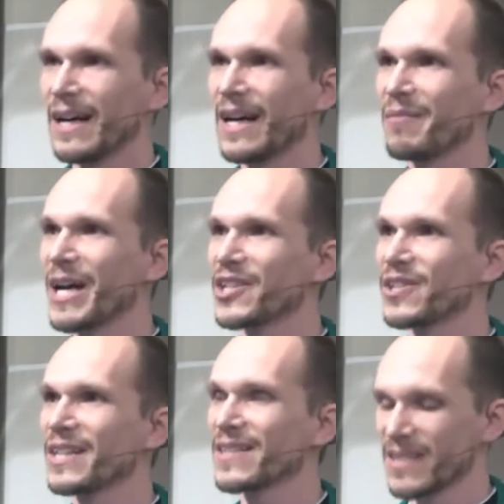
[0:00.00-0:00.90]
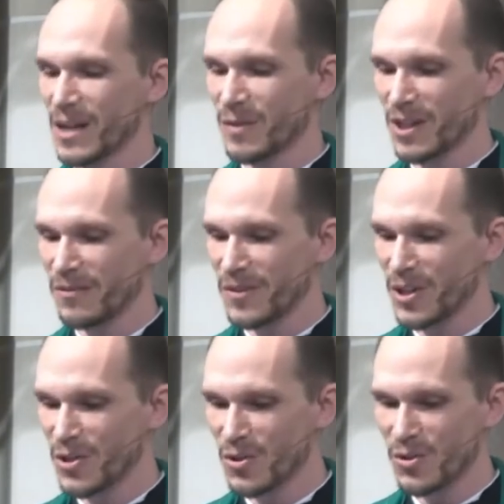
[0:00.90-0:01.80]
I imagine that some of
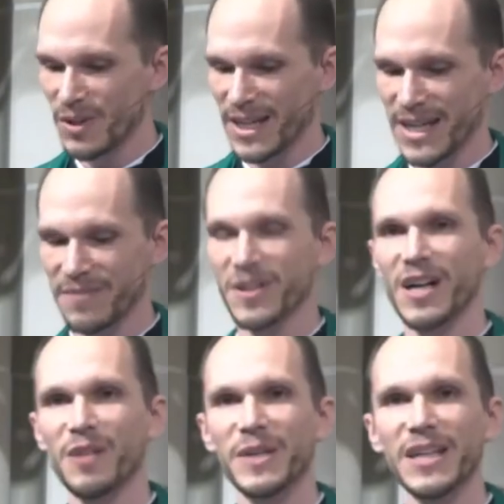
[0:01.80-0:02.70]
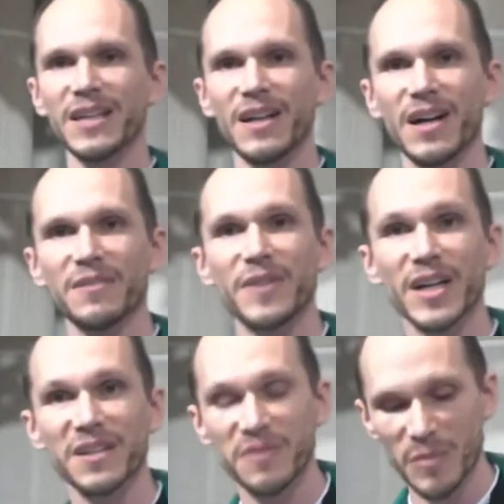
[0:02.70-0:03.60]
you have come in on
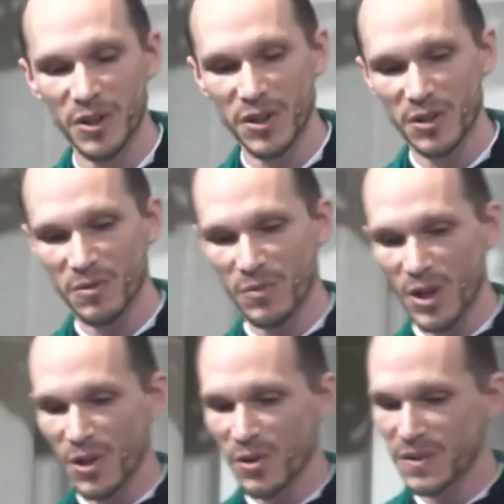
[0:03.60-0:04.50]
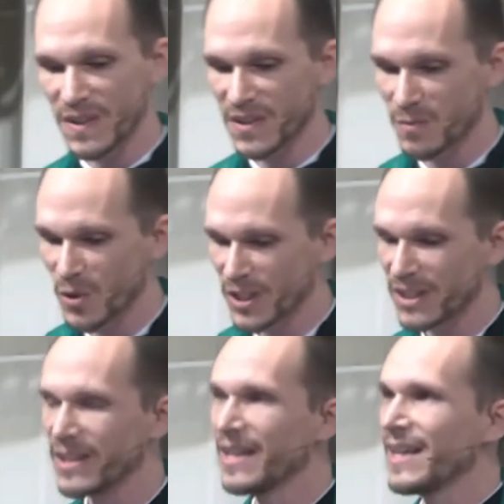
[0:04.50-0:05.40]
very familiar roads this
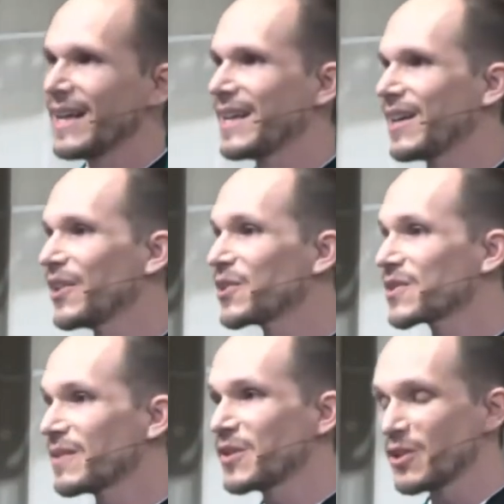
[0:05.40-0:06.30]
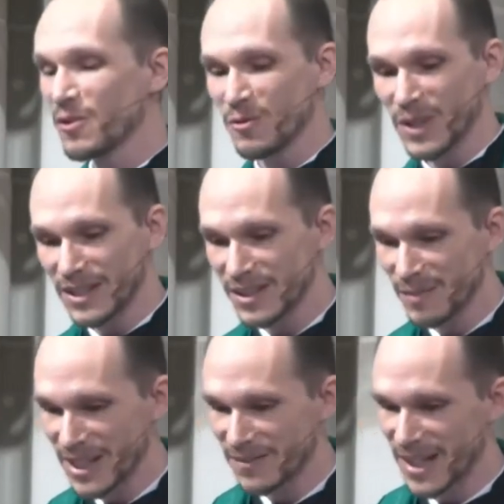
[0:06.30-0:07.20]
morning, and others of you, well, you
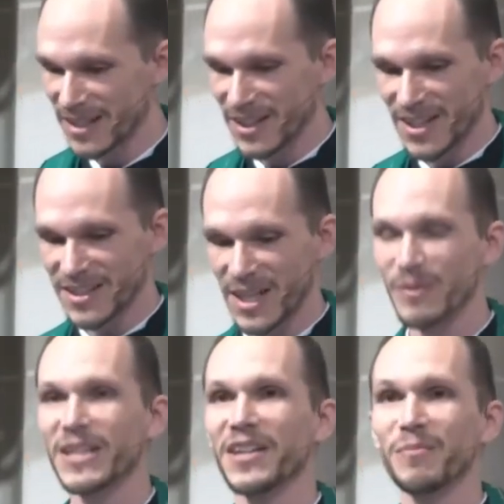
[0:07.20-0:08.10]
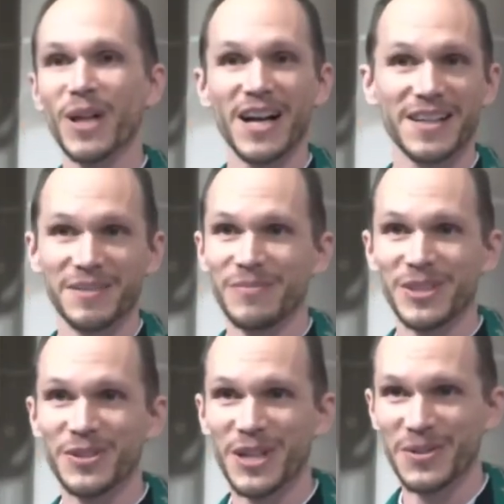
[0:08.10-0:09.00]
might have gotten lost coming down the block.
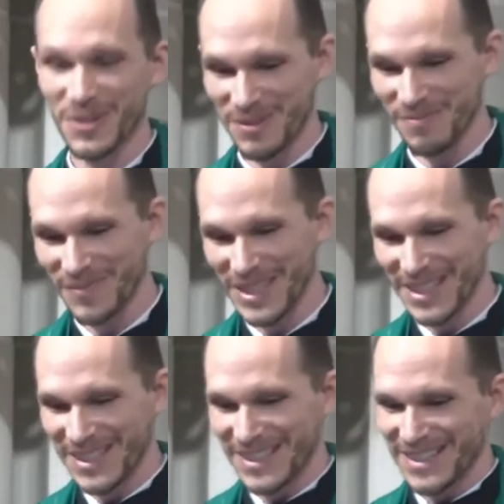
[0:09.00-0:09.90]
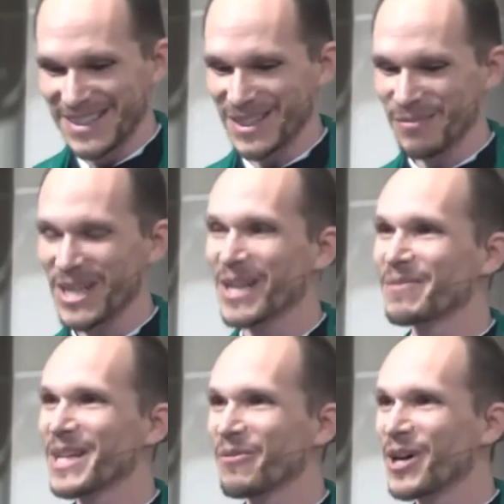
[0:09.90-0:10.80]
Who knows?
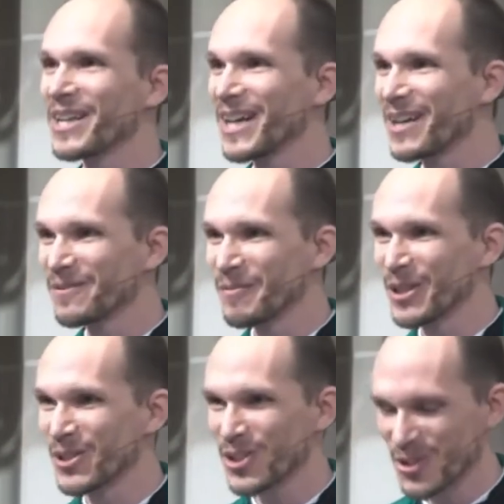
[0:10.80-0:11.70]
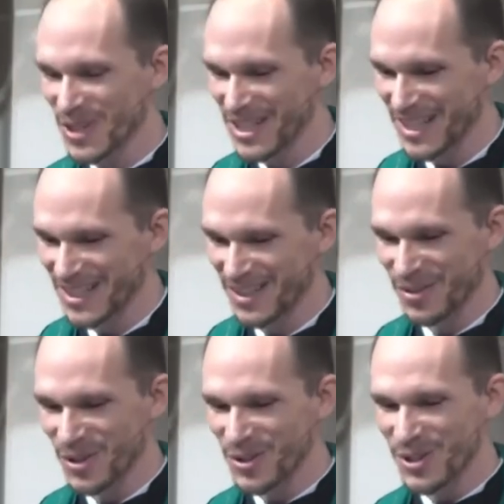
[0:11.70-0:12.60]
Sometimes that one unfamiliar street can
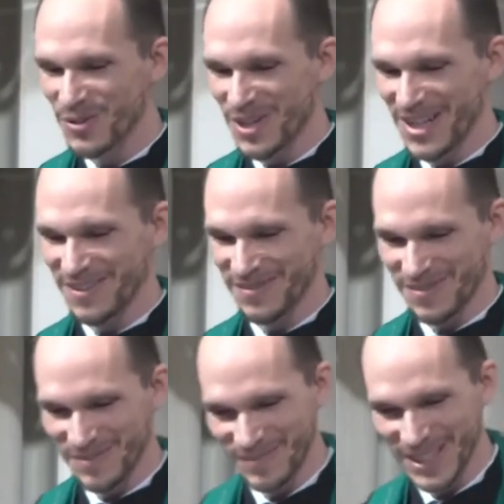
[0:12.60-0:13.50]
throw you off.